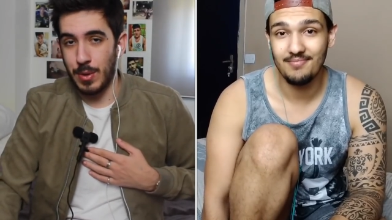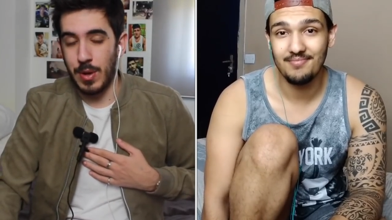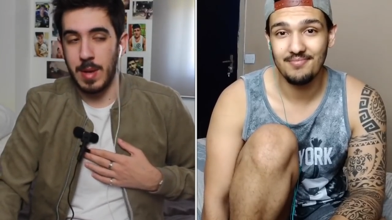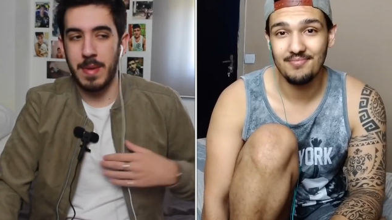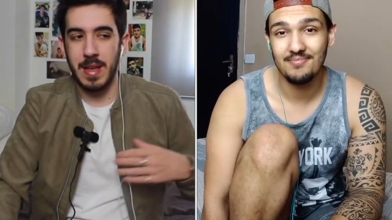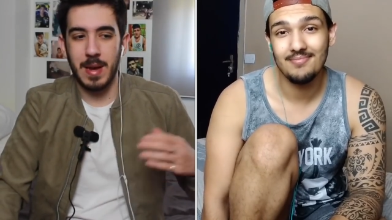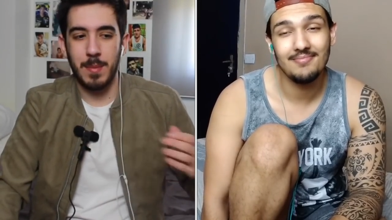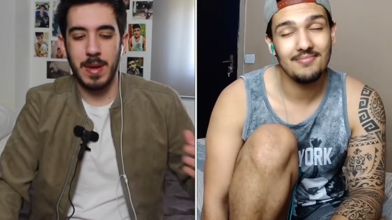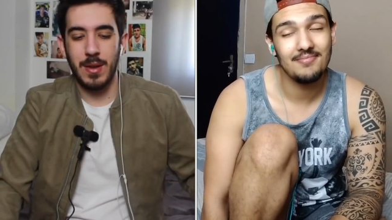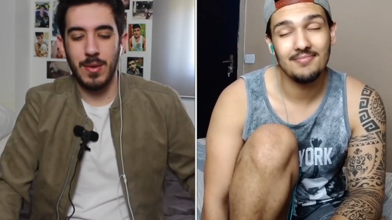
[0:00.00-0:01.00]
Speaker 1: so imagine
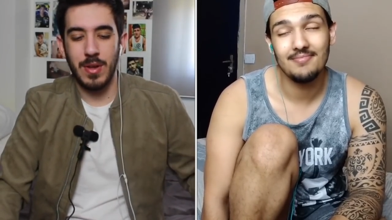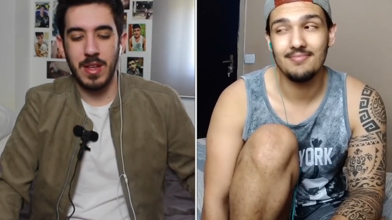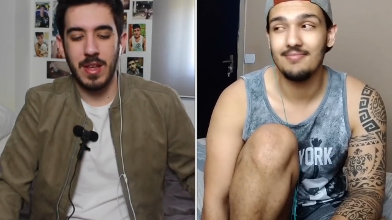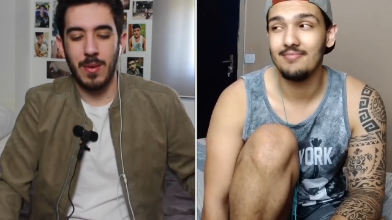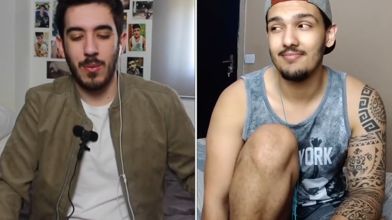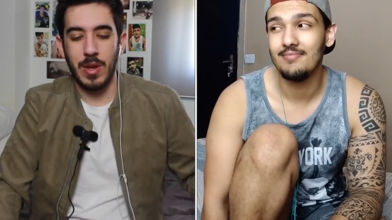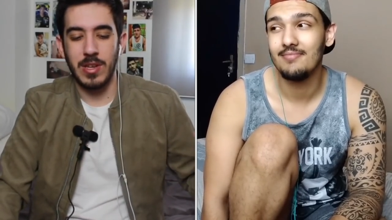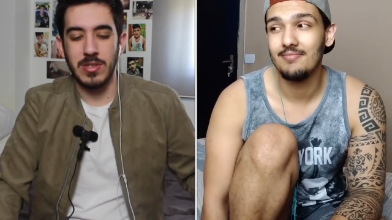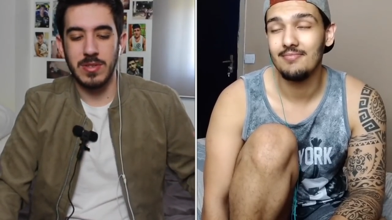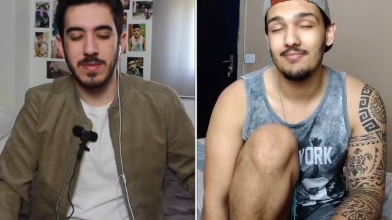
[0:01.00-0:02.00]
a video in
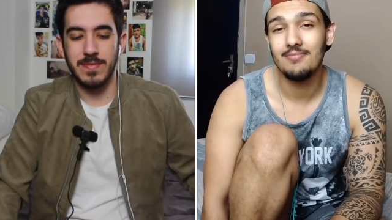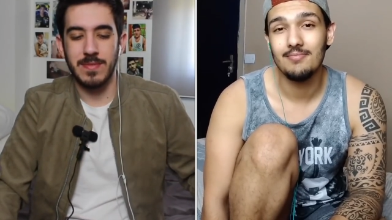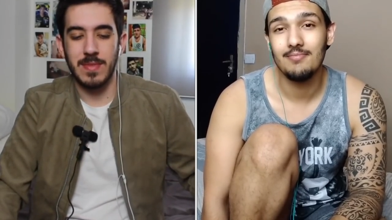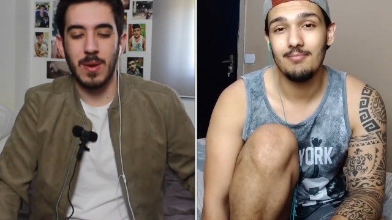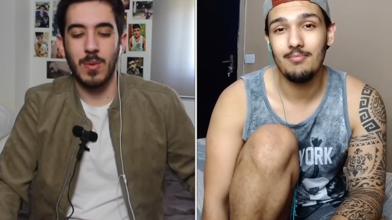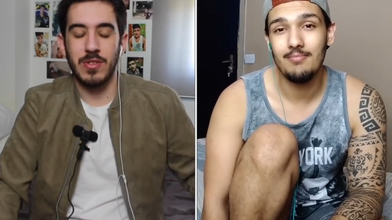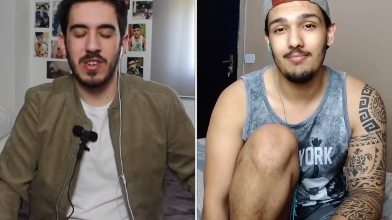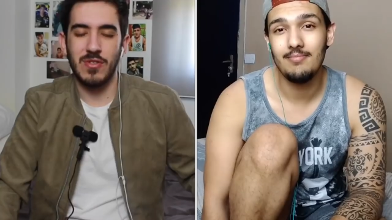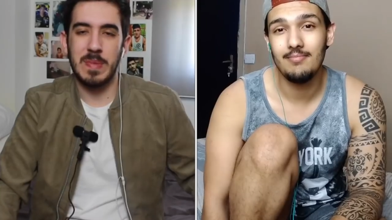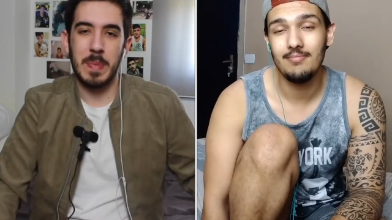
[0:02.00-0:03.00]
which we
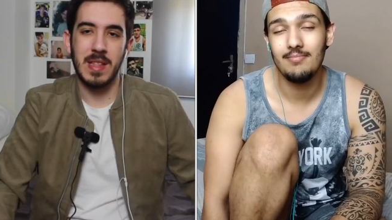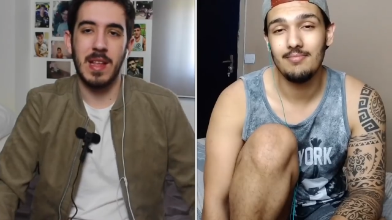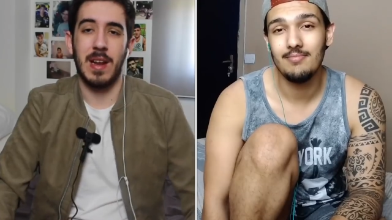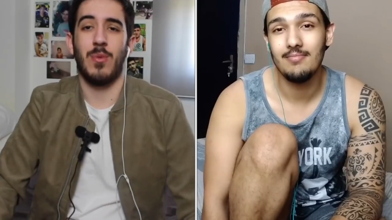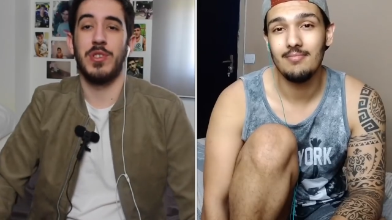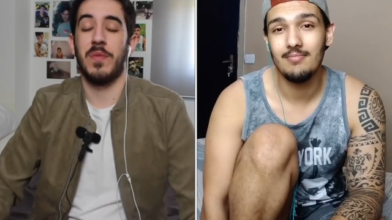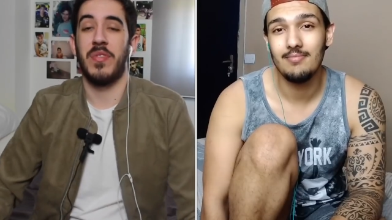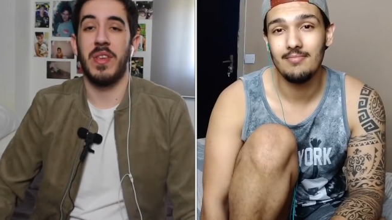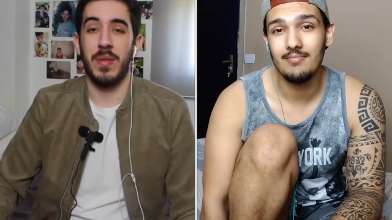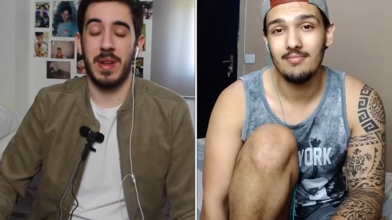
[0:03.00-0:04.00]
try to speak the language
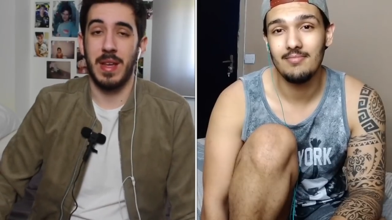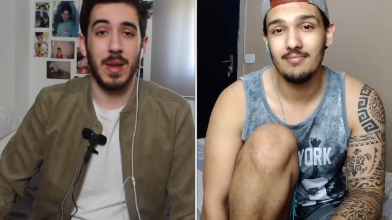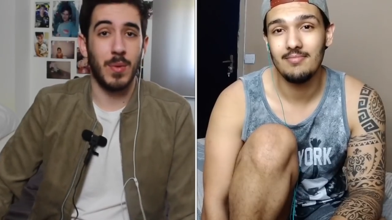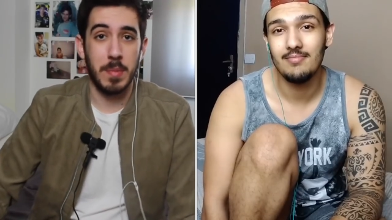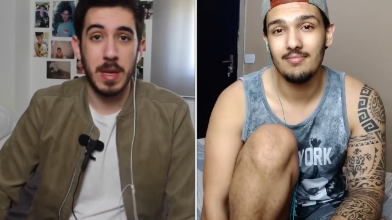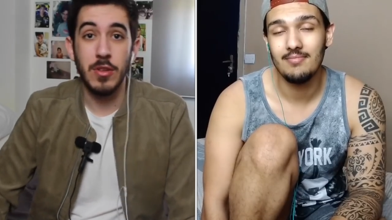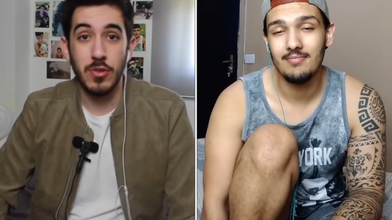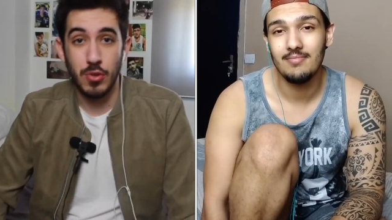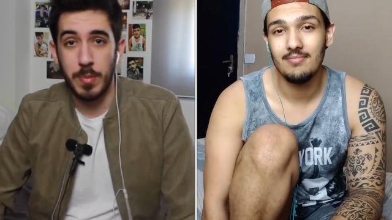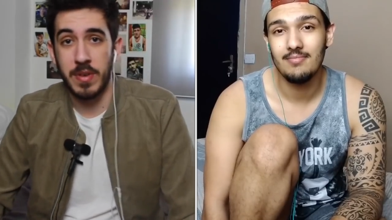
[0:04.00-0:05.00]
of the other. It would be
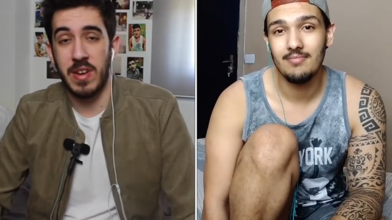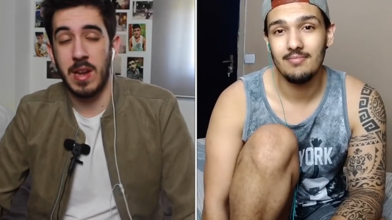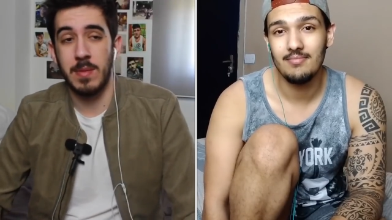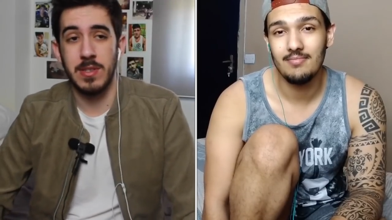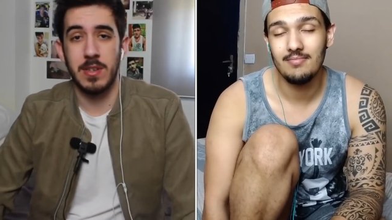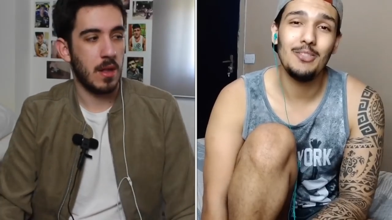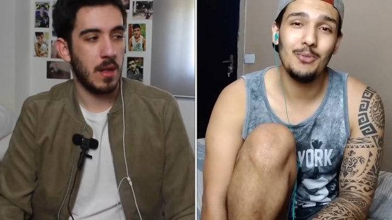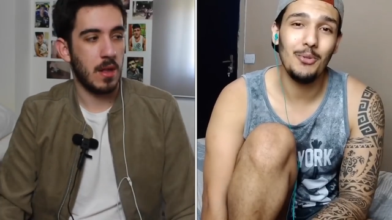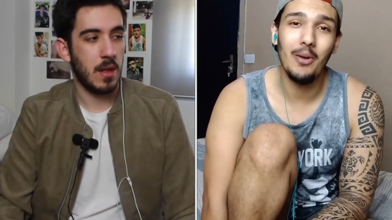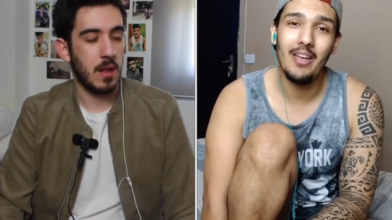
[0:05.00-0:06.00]
super funny, I'm sure.
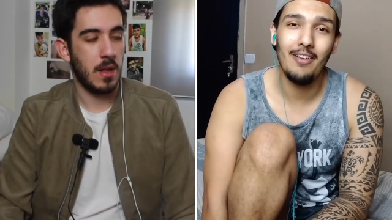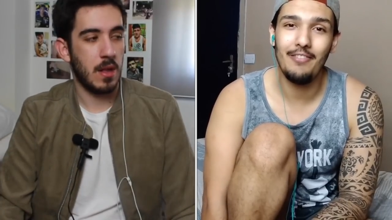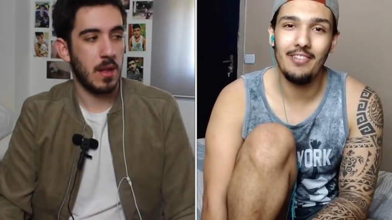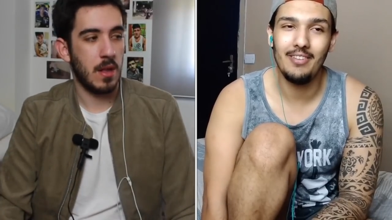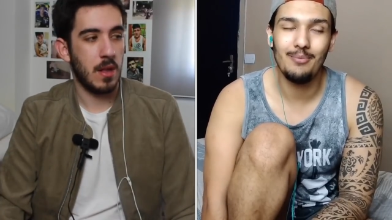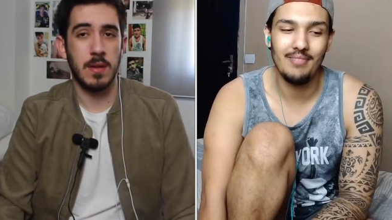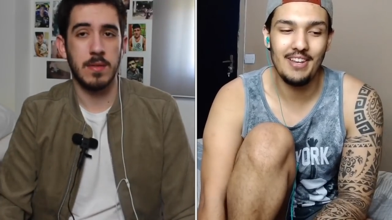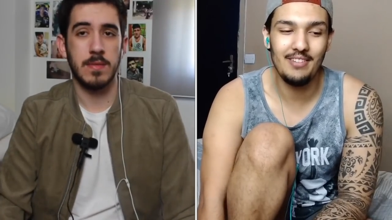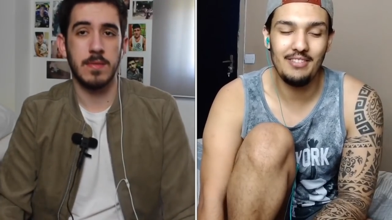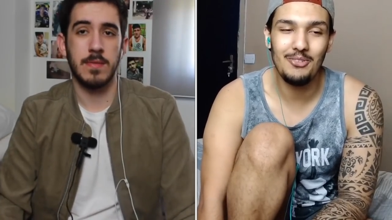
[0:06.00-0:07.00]
Speaker 2: We don't have
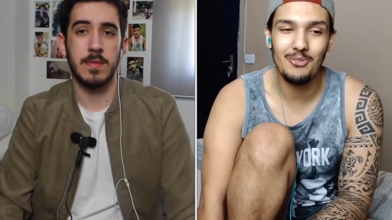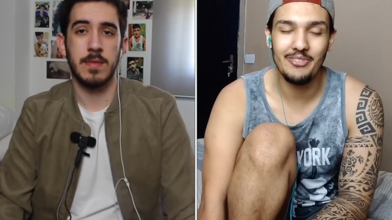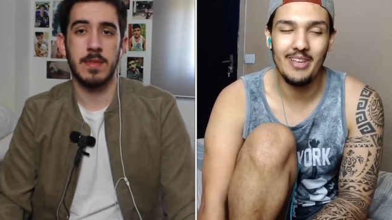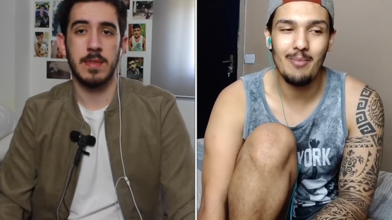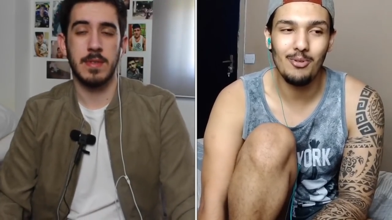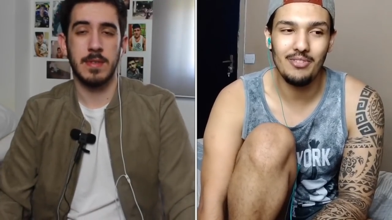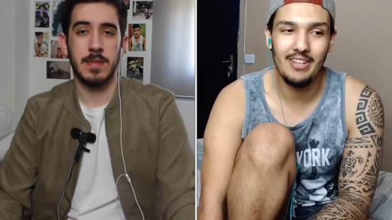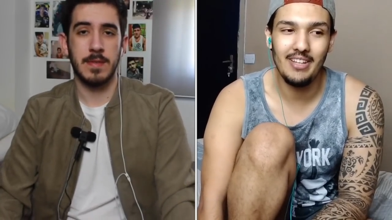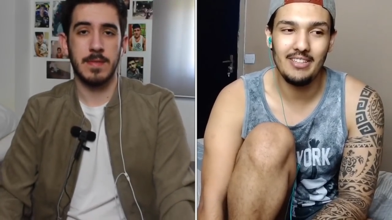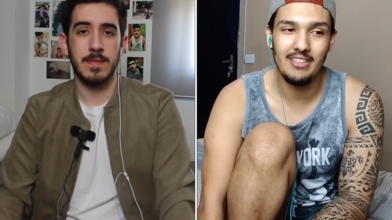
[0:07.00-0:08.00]
anything to say
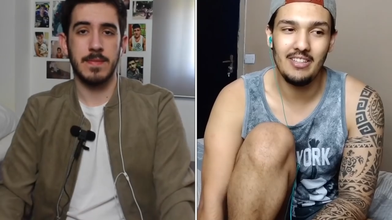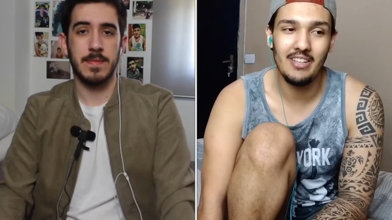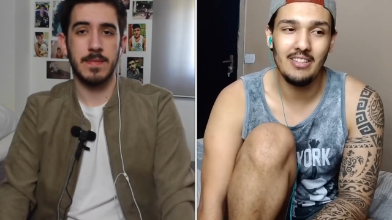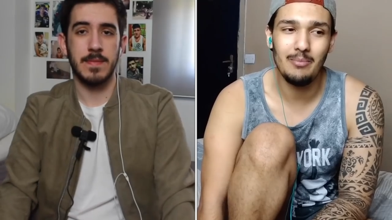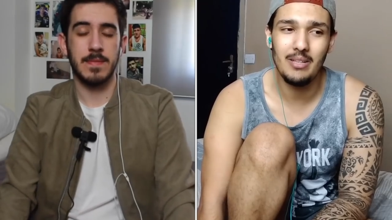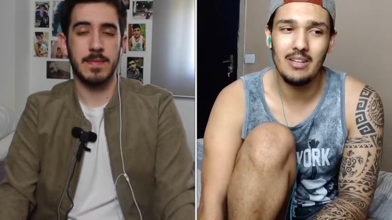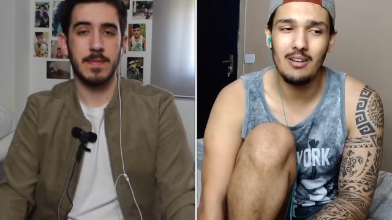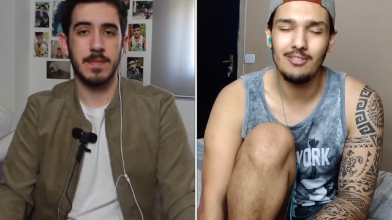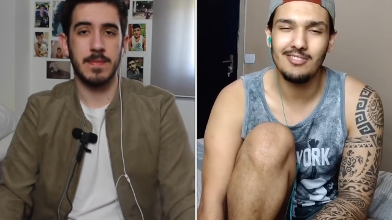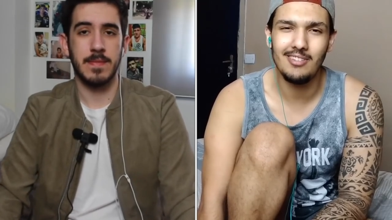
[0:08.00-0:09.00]
about that at the end,
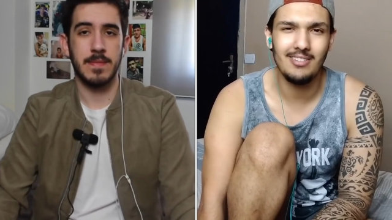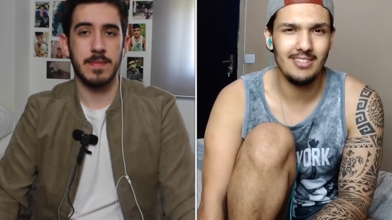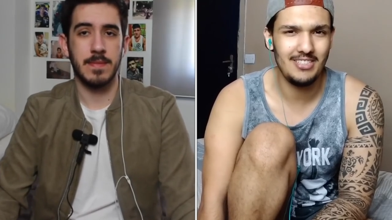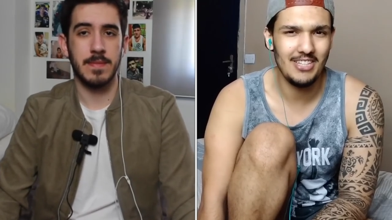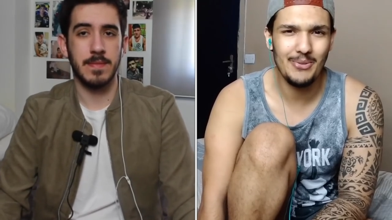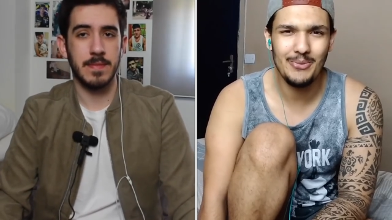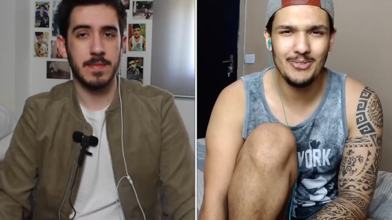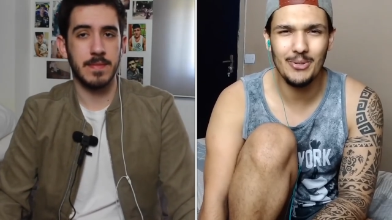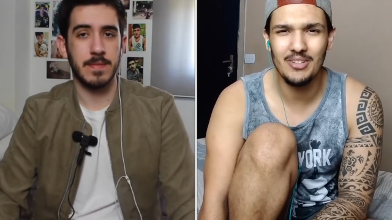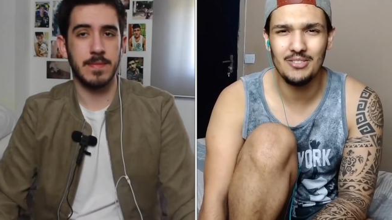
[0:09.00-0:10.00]
because the channel
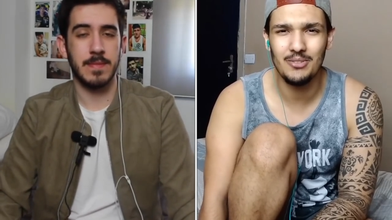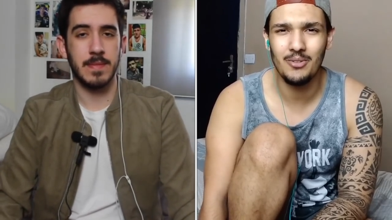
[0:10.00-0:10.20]
is ours, you